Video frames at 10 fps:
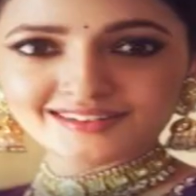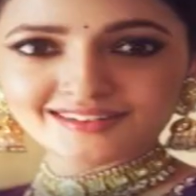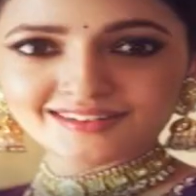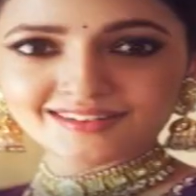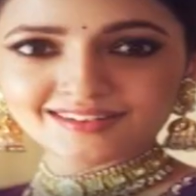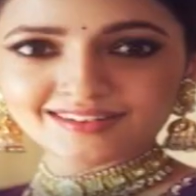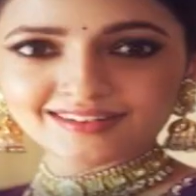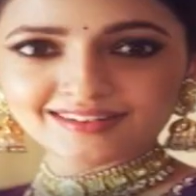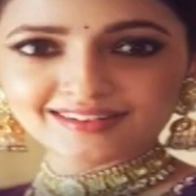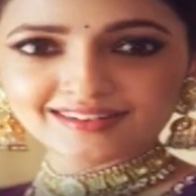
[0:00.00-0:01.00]

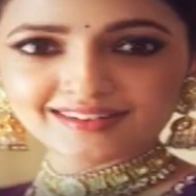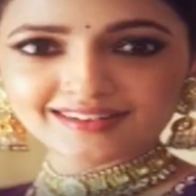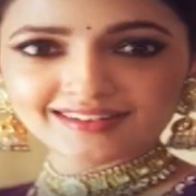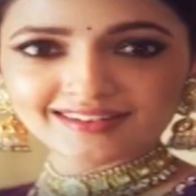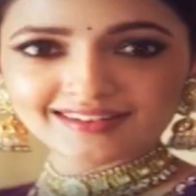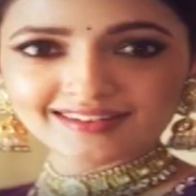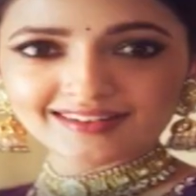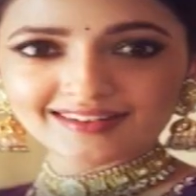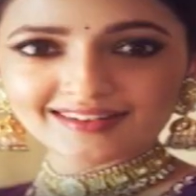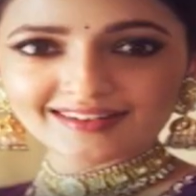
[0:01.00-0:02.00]

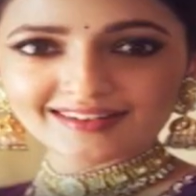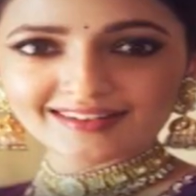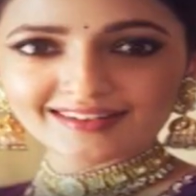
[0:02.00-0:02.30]
[no speech]